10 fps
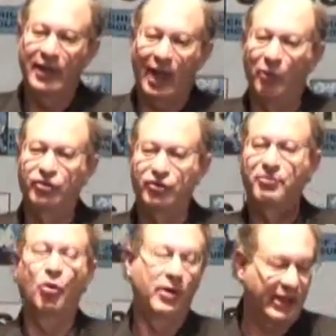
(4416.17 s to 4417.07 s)
and what's
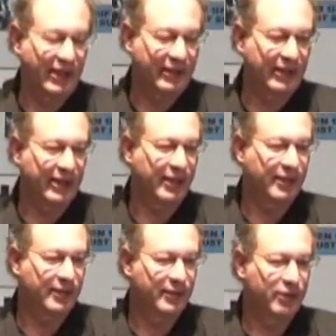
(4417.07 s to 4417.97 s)
reported in
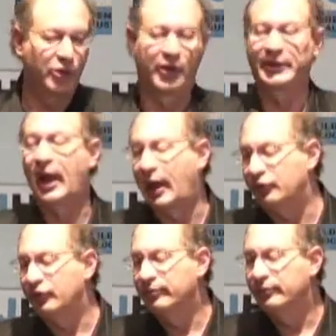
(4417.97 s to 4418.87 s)
the New York
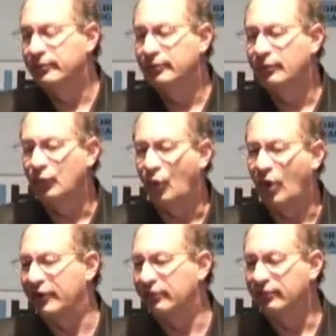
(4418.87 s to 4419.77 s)
Times
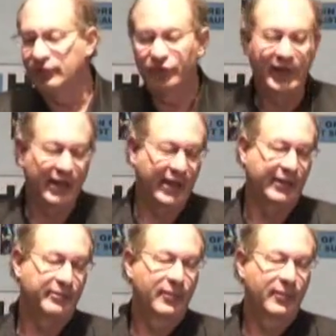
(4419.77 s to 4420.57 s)
or on CNN.